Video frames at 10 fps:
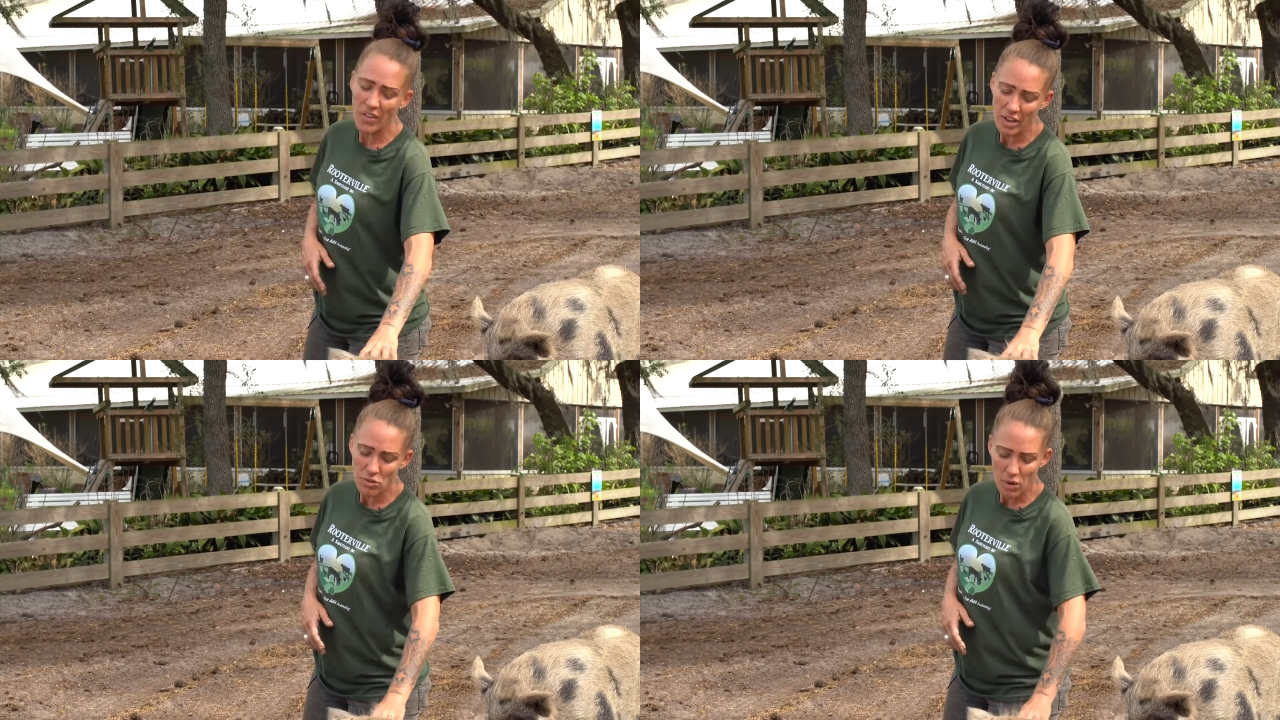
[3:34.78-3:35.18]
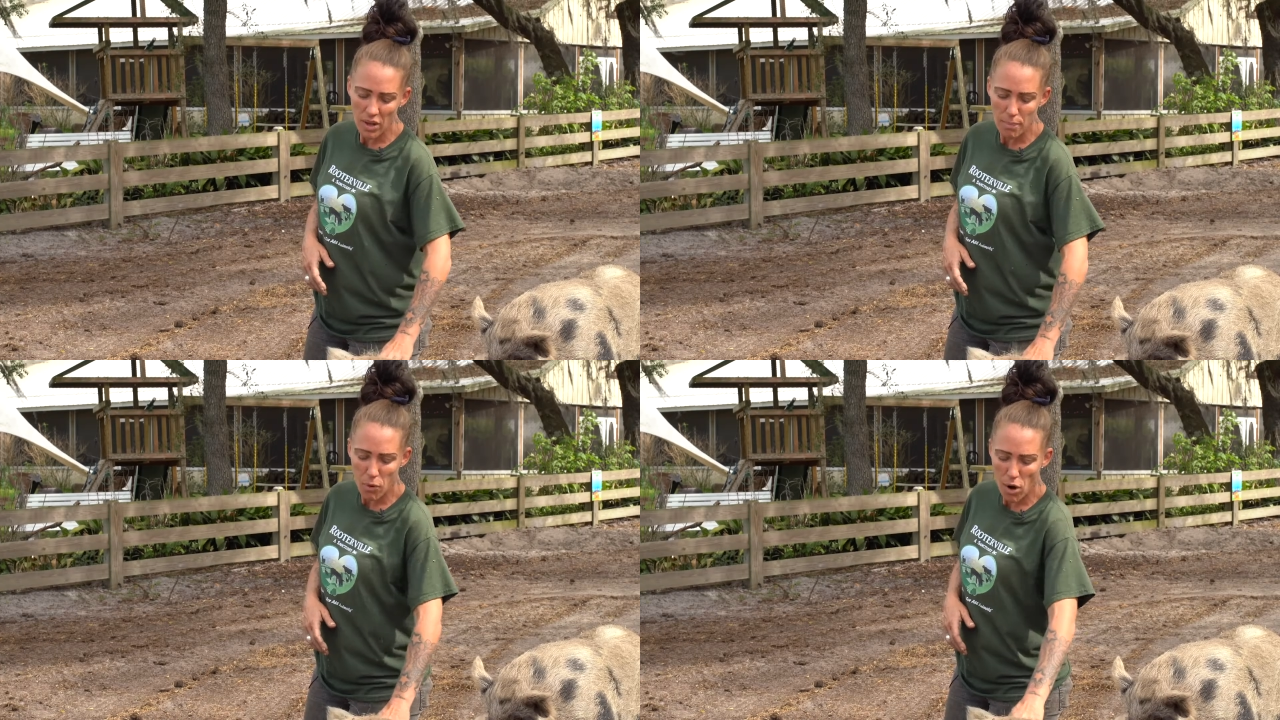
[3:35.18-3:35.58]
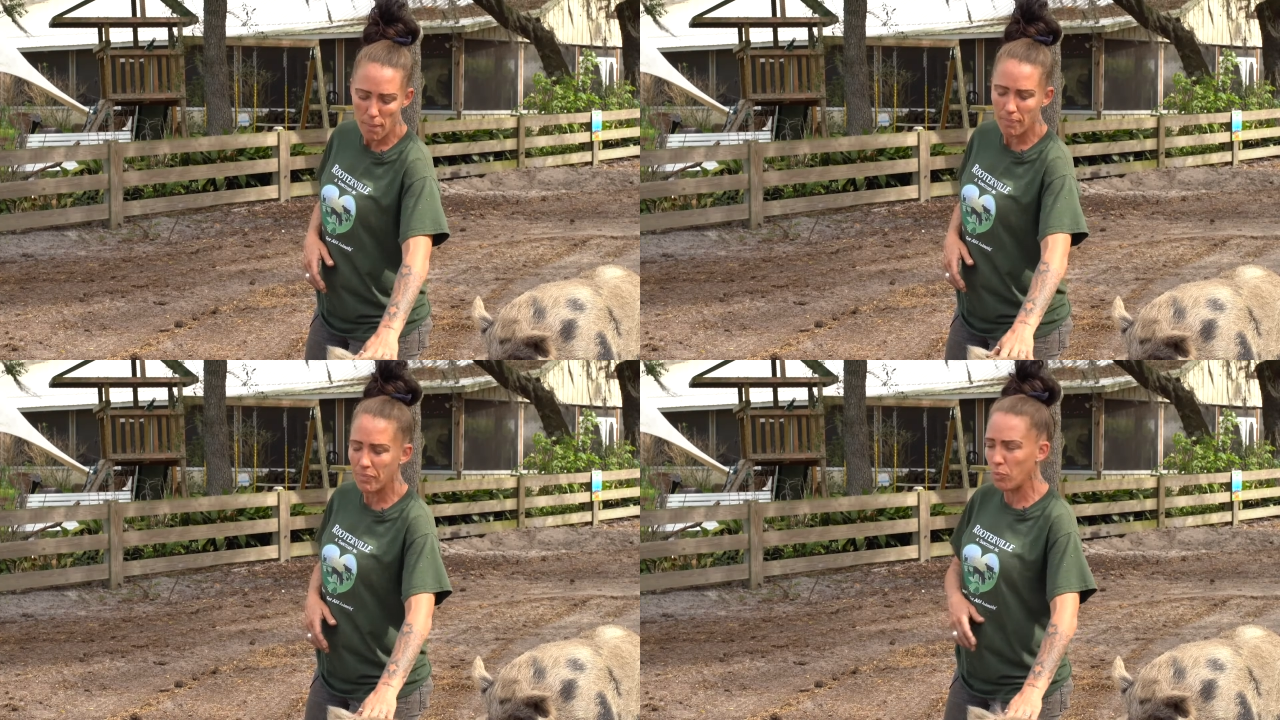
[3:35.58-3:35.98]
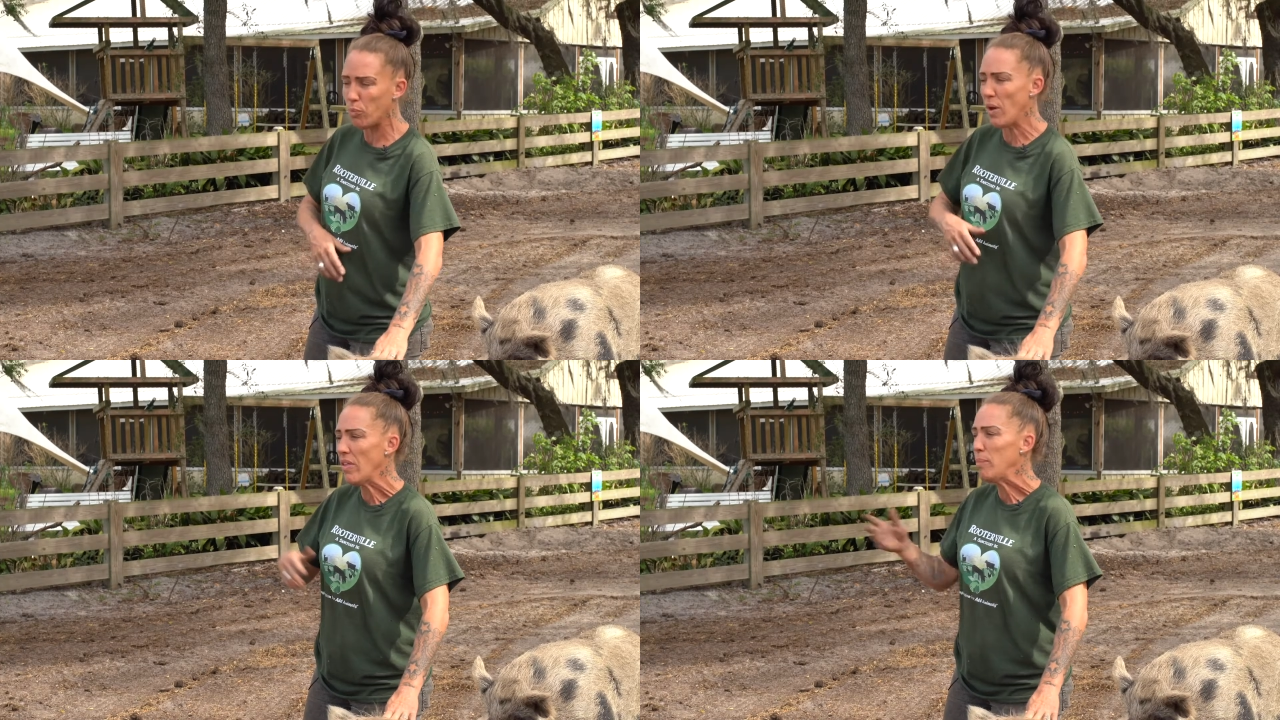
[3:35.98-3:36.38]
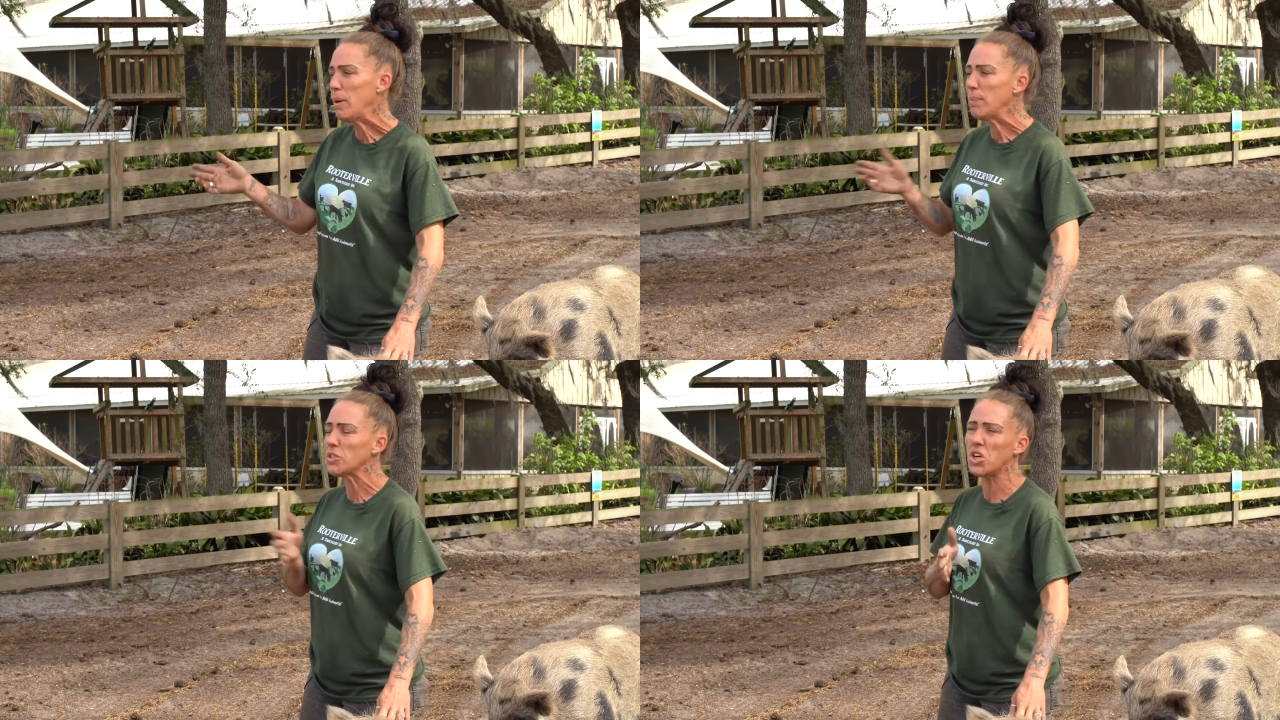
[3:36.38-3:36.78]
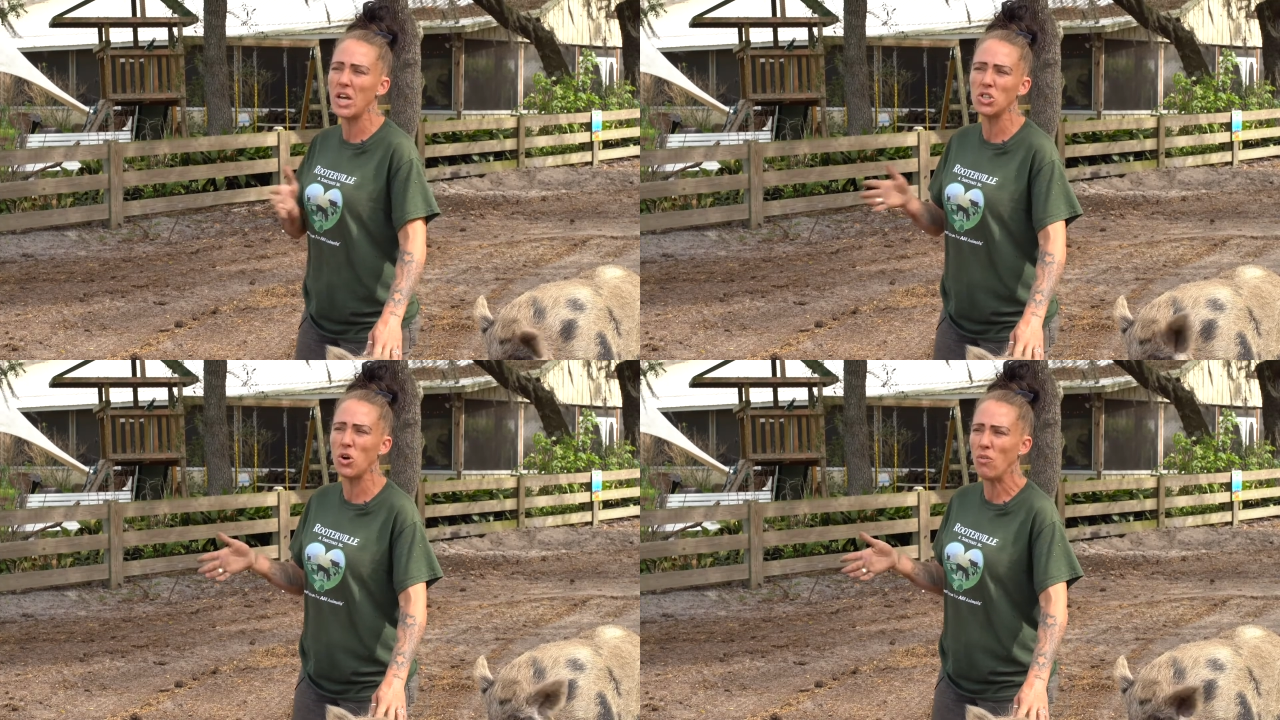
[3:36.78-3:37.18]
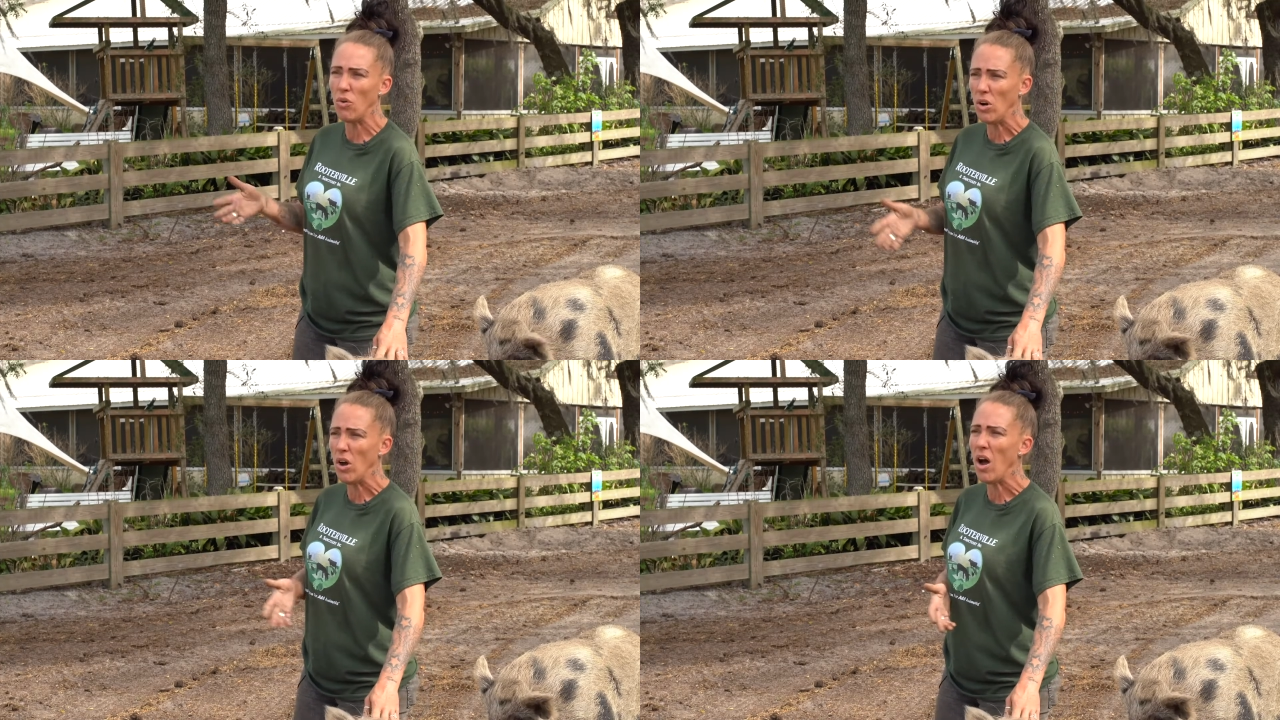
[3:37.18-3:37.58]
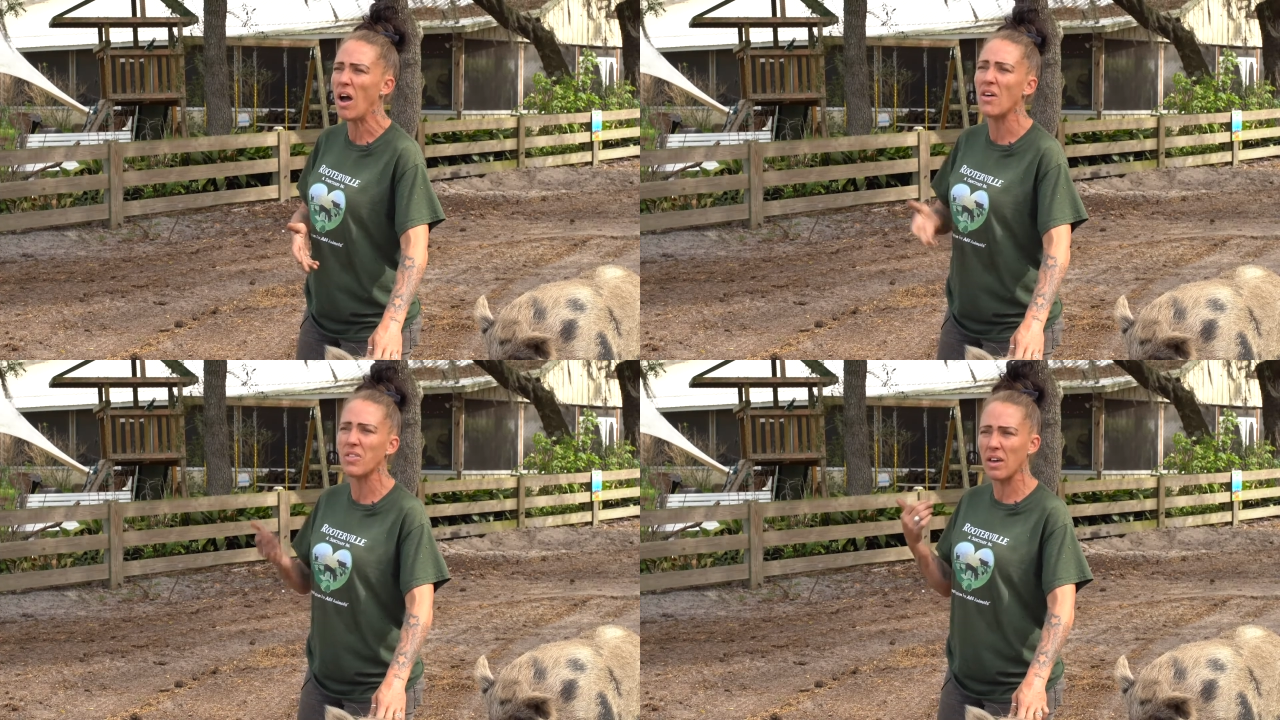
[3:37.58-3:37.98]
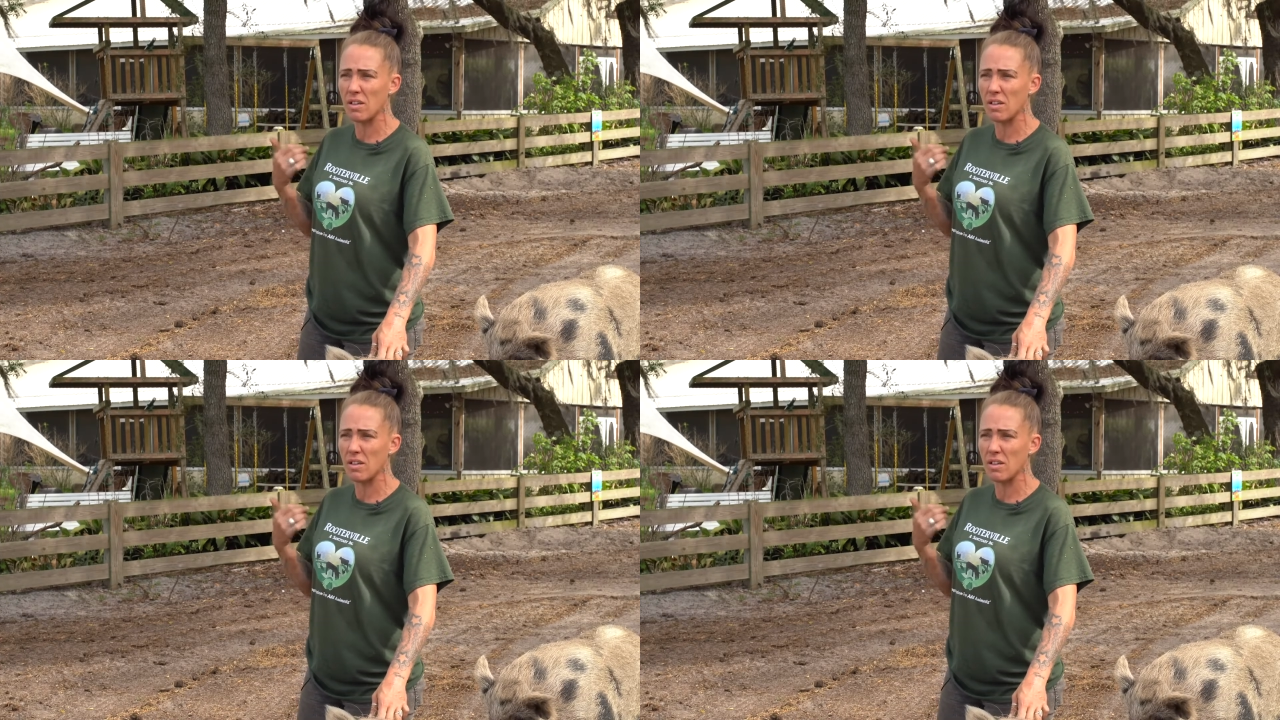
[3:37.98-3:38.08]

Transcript: think it's really important, whether people change over or not, I think